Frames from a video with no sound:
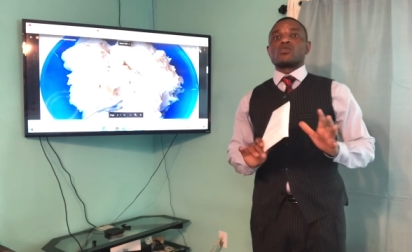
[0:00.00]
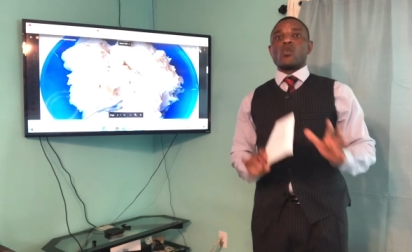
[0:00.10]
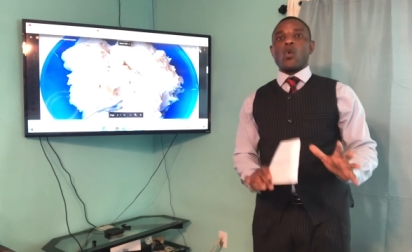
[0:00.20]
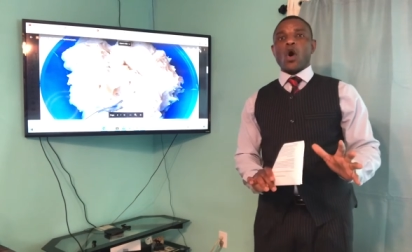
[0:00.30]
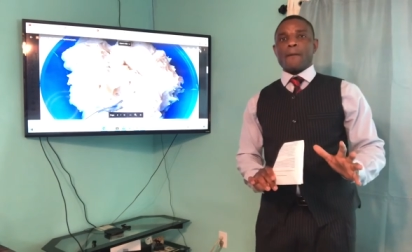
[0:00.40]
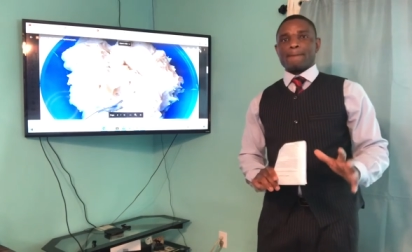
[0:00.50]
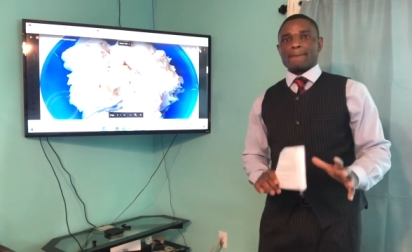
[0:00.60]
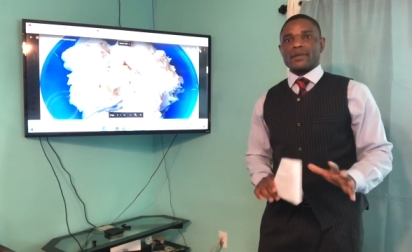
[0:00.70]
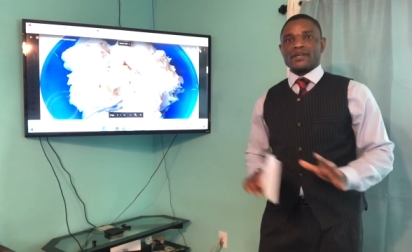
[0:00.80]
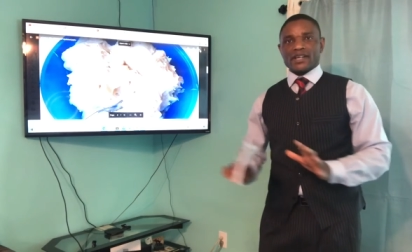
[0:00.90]
warm.
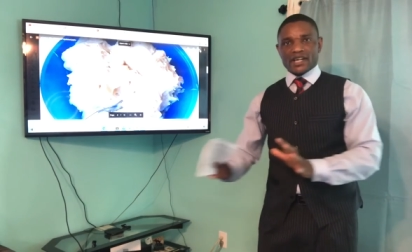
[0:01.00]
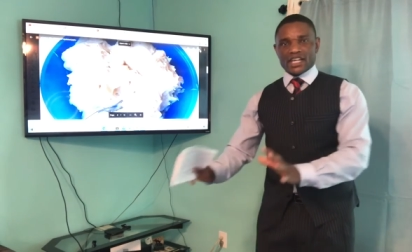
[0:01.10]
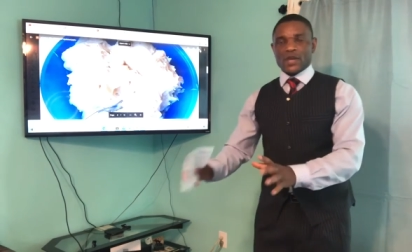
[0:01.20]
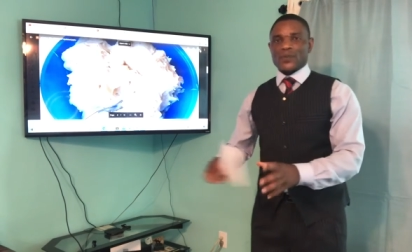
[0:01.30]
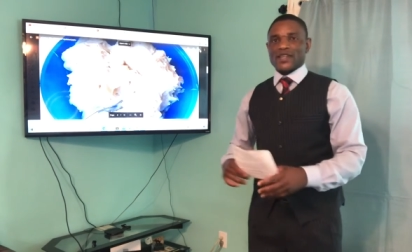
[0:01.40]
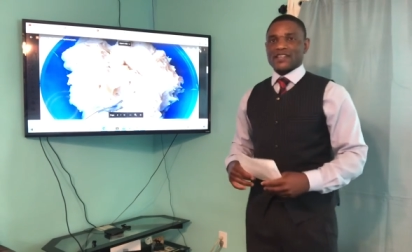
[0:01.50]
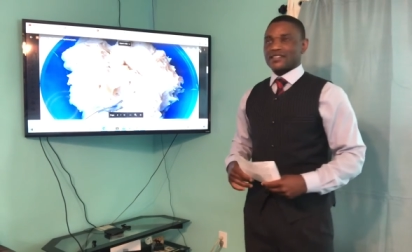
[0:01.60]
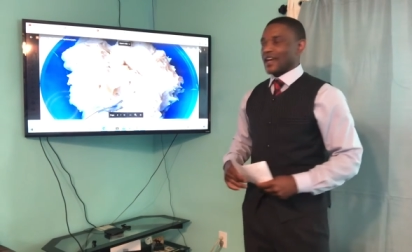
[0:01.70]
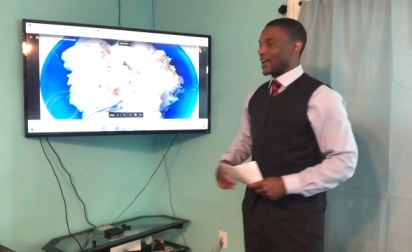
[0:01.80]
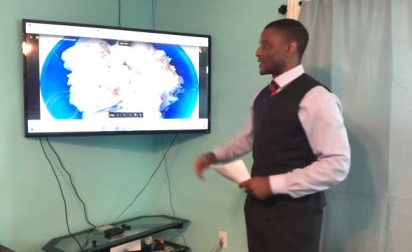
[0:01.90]
Keep it
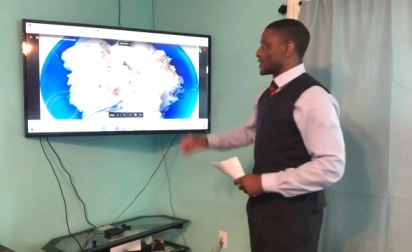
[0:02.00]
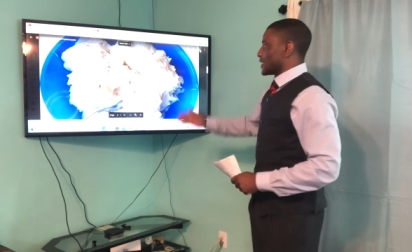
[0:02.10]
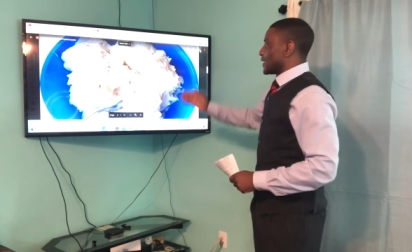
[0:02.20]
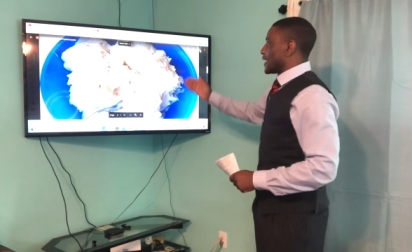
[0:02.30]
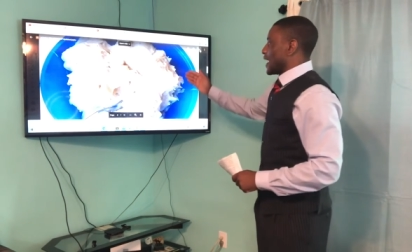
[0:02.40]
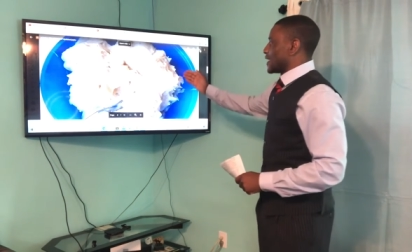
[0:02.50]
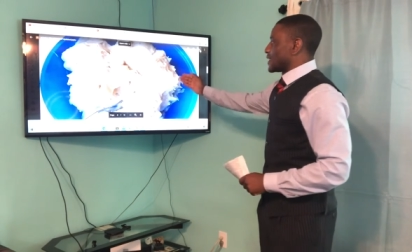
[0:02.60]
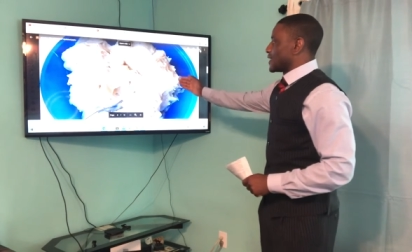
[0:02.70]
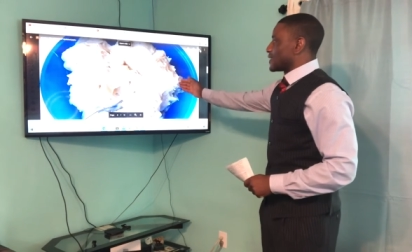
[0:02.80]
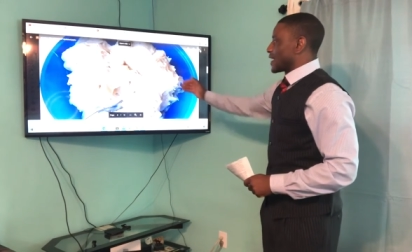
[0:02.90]
aside. And
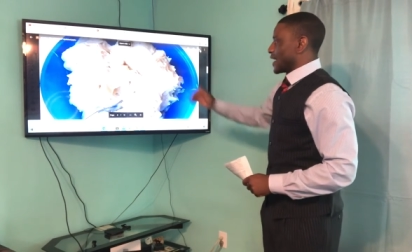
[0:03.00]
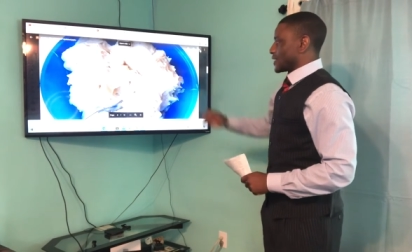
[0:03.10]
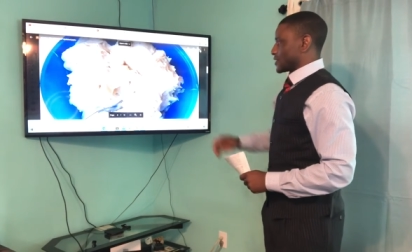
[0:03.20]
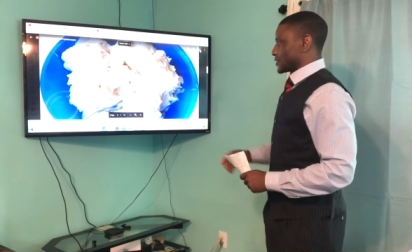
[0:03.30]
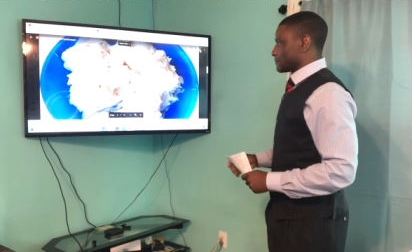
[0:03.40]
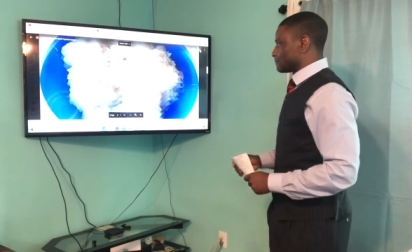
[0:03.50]
then next,